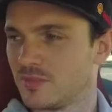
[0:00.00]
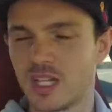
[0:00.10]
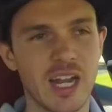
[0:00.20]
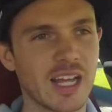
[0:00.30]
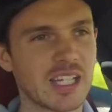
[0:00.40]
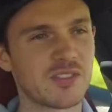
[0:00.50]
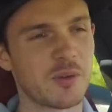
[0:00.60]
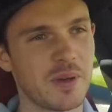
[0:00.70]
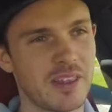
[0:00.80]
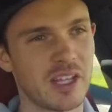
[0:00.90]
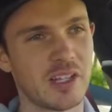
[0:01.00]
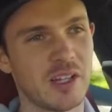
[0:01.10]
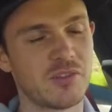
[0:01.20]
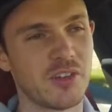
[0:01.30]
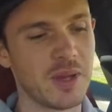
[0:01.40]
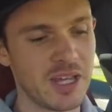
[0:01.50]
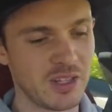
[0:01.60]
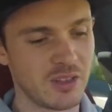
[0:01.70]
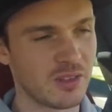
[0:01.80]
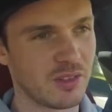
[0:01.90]
I guess for me,
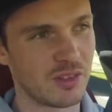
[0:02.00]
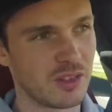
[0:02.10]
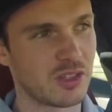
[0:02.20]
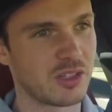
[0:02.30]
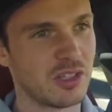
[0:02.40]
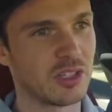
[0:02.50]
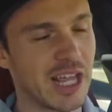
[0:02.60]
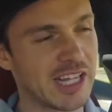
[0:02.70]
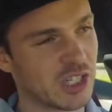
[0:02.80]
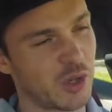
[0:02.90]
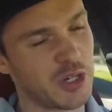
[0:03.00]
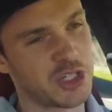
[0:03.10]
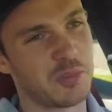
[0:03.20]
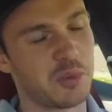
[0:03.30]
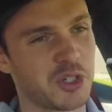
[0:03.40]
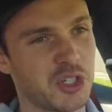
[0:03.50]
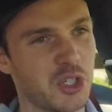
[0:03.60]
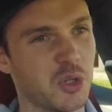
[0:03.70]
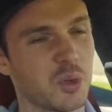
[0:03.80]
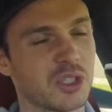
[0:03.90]
to answer the question I put to
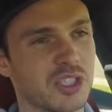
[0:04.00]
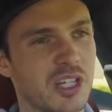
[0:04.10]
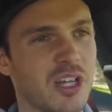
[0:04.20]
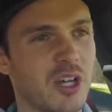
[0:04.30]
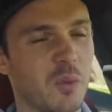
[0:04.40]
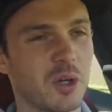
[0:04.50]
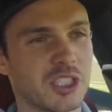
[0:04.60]
you was what